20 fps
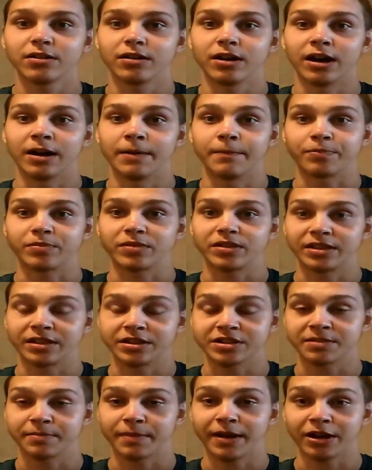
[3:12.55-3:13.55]
Um, it
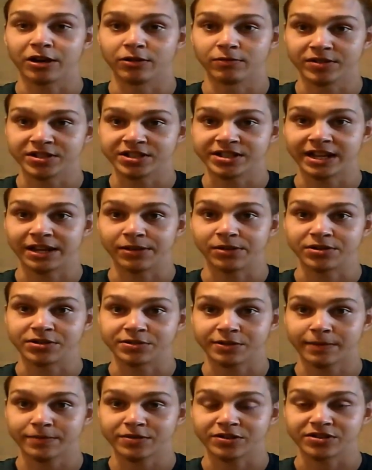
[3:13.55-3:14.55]
doesn't matter what saith the
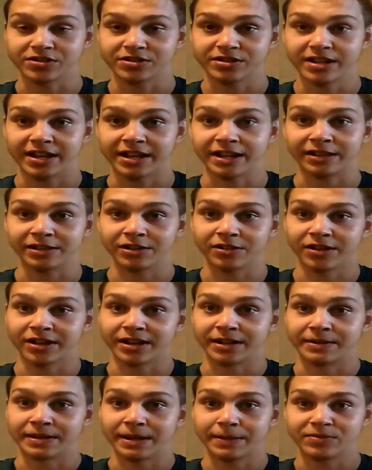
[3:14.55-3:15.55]
Scriptures. It clearly
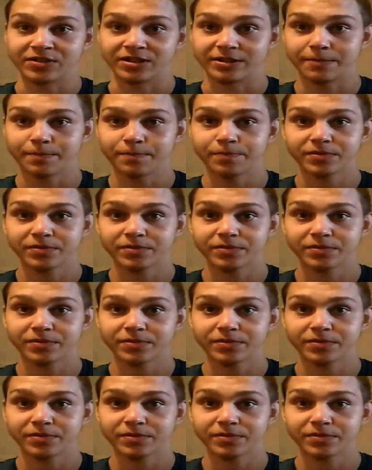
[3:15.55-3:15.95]
condemns it.